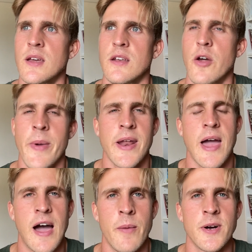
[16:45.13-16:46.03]
no matter
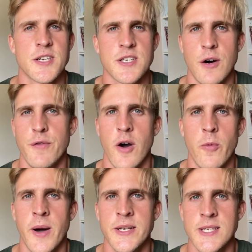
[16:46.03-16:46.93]
how much
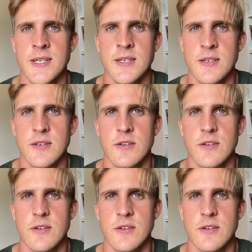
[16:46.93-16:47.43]
self-help I did,